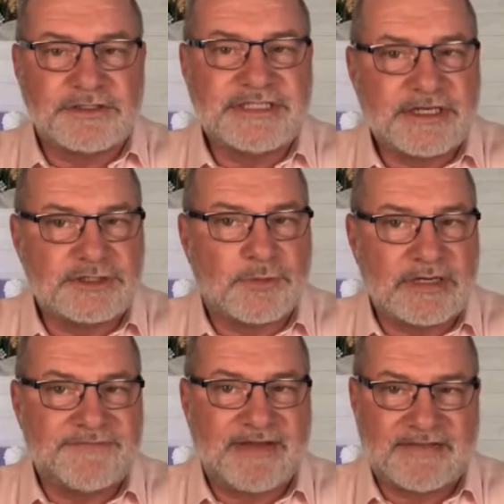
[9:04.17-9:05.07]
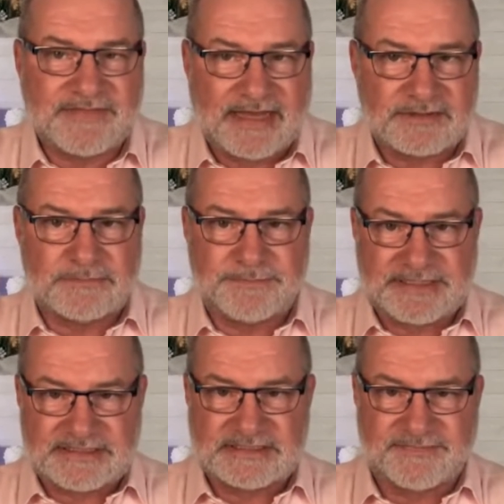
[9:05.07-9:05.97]
hear 25,000
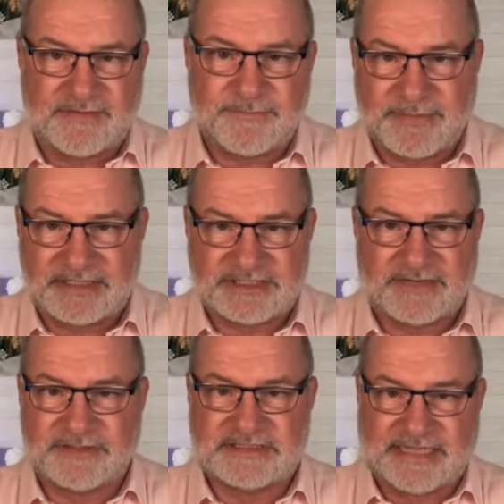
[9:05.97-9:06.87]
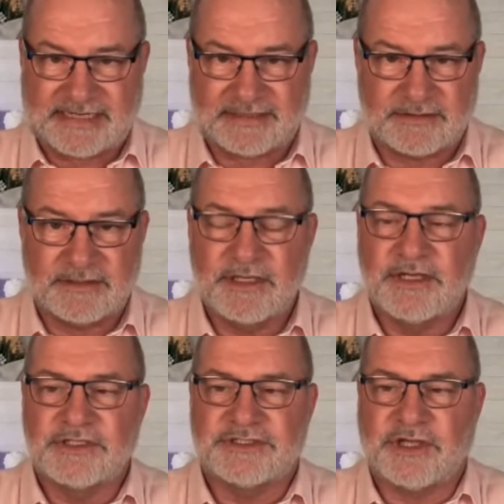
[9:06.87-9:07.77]
pieces of information every second.
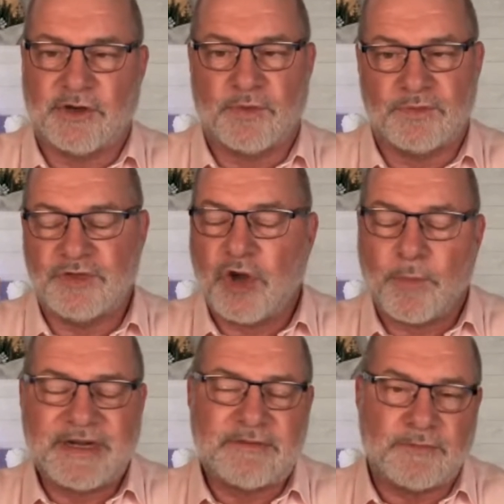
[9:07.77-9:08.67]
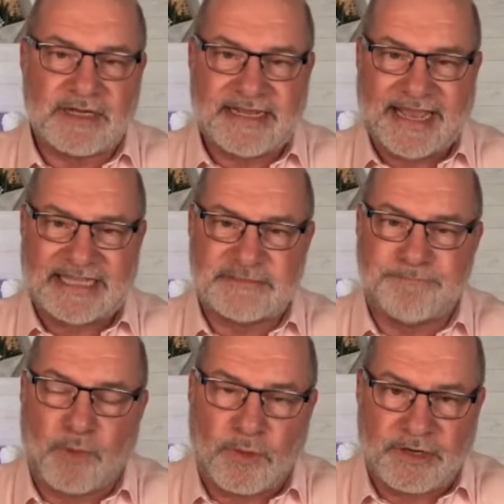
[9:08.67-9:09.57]
So nobody really has
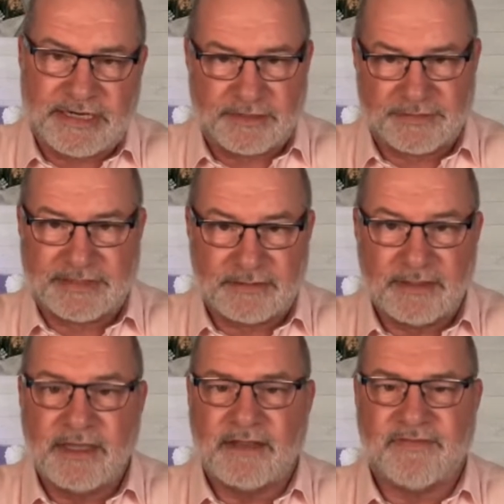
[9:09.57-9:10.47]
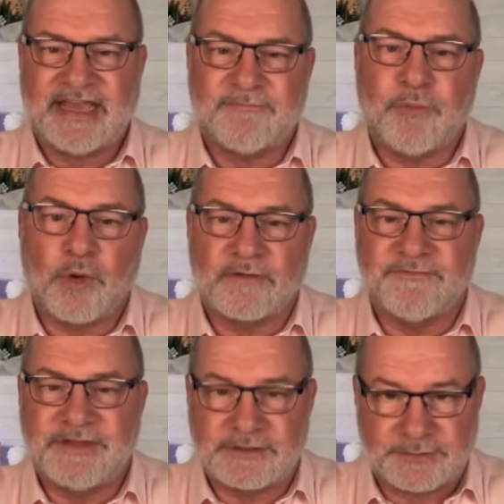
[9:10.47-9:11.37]
poor hearing. They have poor
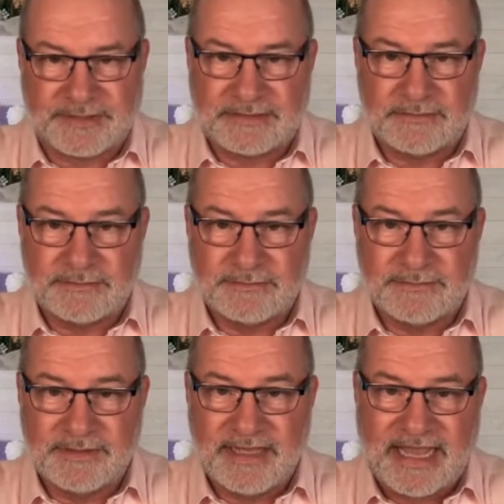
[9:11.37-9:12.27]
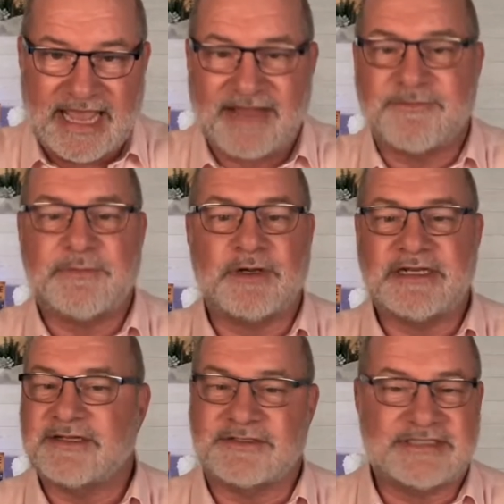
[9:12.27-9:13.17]
filtering. Everyone
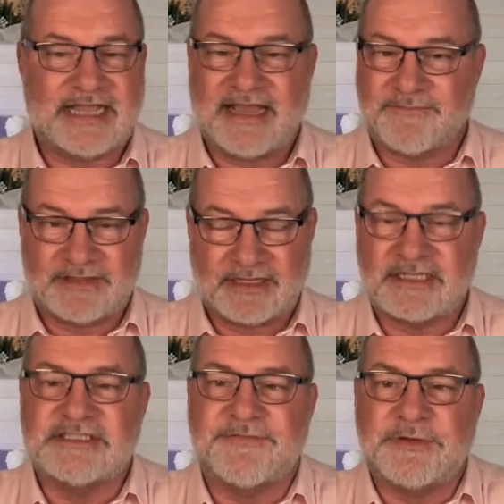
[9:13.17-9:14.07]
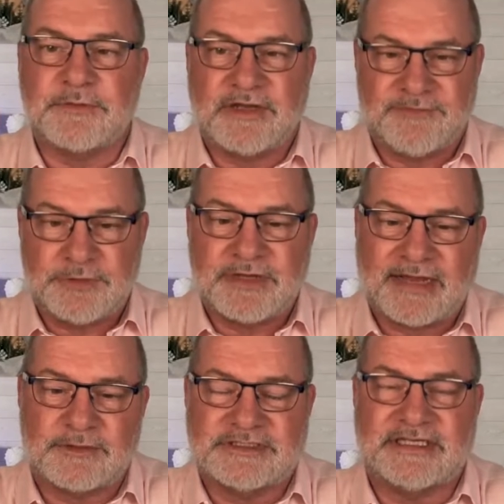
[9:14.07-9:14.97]
hears everything. Because if you and I
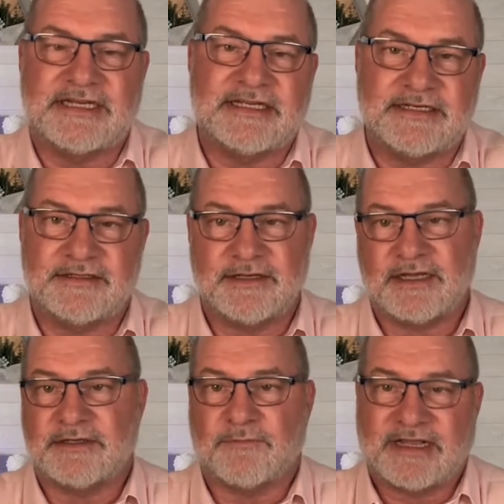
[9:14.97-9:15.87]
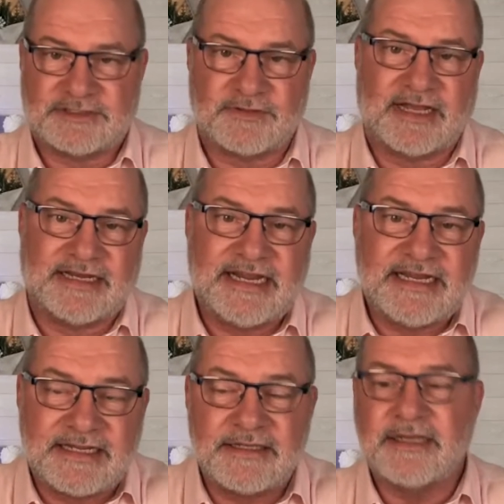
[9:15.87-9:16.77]
were sitting in a restaurant
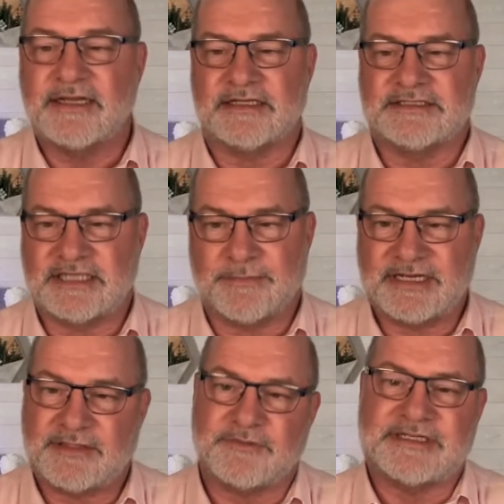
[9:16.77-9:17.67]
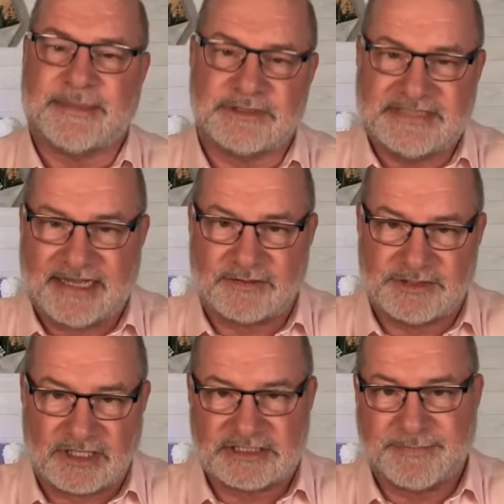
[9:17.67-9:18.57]
eating, and somebody 3 tables down
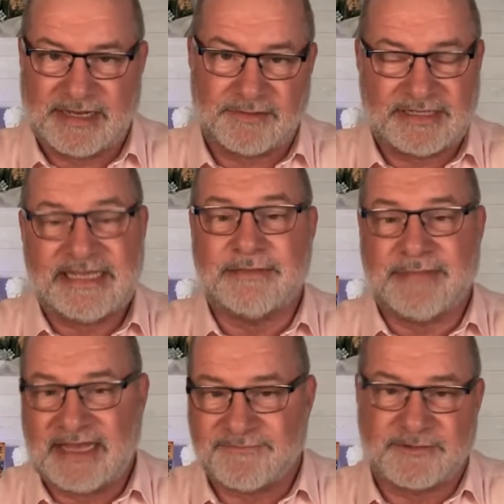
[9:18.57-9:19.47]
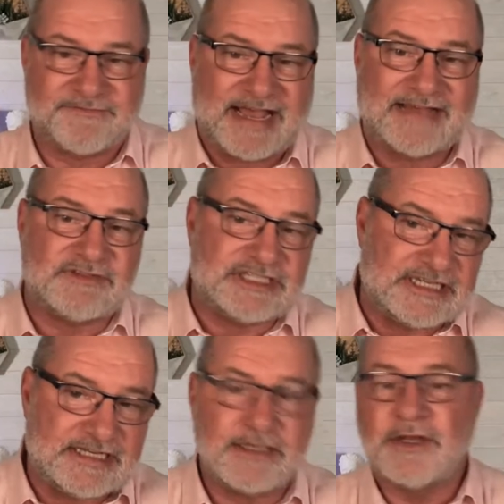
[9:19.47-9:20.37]
talks about EMF or
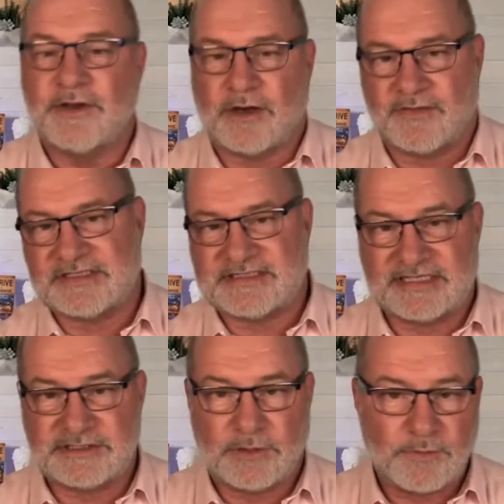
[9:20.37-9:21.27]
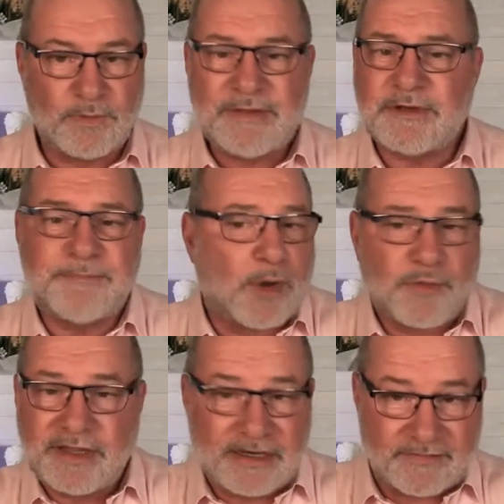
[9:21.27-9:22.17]
5G, all these things, we would both
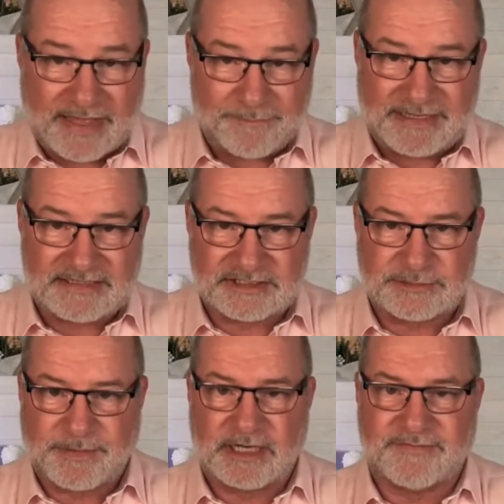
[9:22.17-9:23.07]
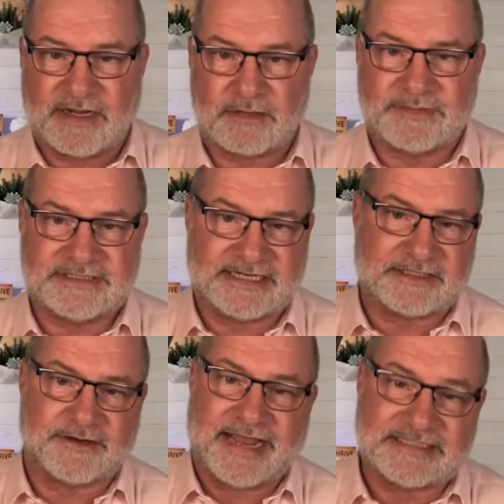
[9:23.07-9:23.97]
hear that because it's part of our
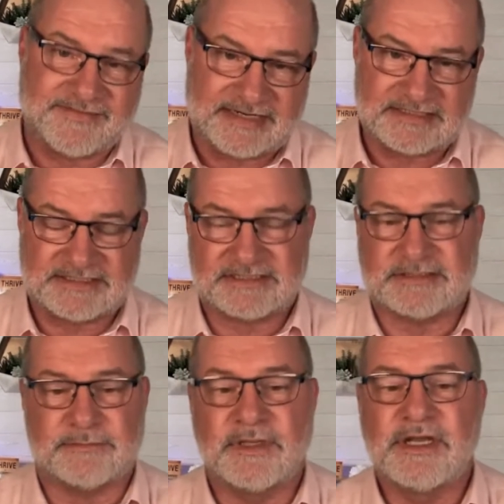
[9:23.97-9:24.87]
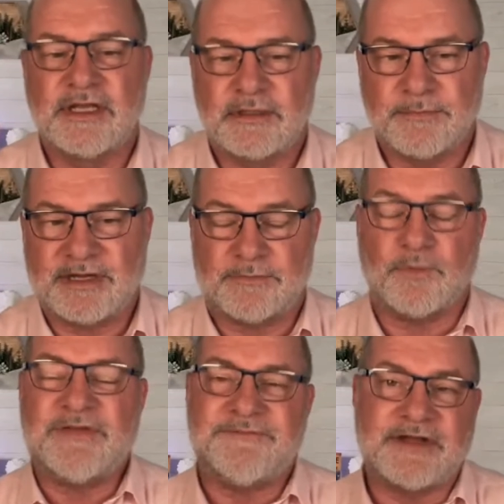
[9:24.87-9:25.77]
reticular activating system. But
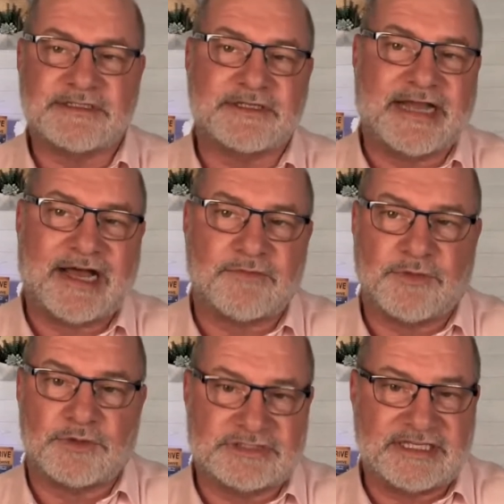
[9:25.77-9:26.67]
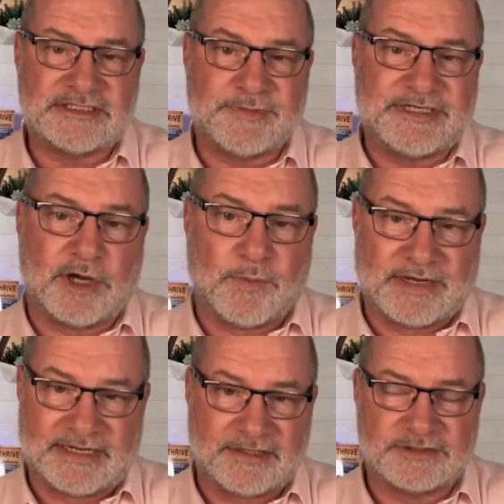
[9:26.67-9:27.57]
we filter out those things we don't want to
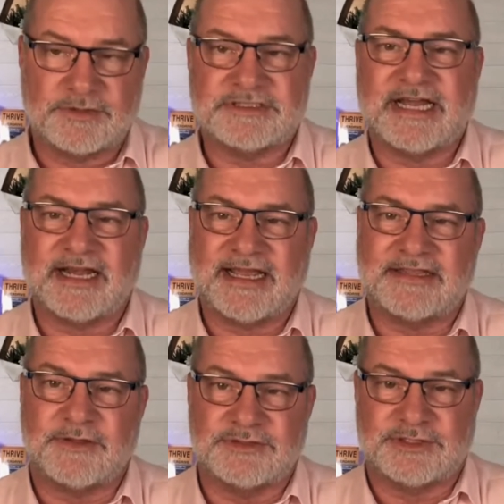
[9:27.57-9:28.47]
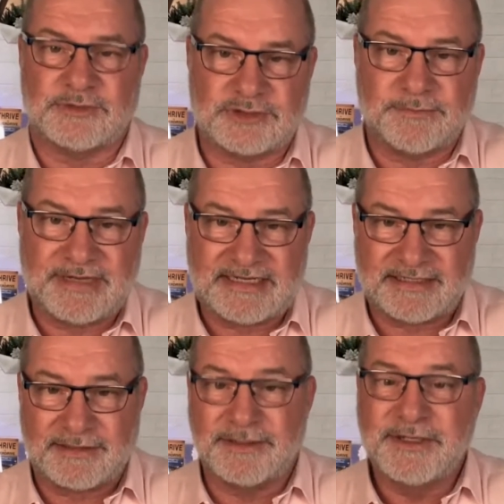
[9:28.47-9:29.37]
hear. So it's kind of like those social media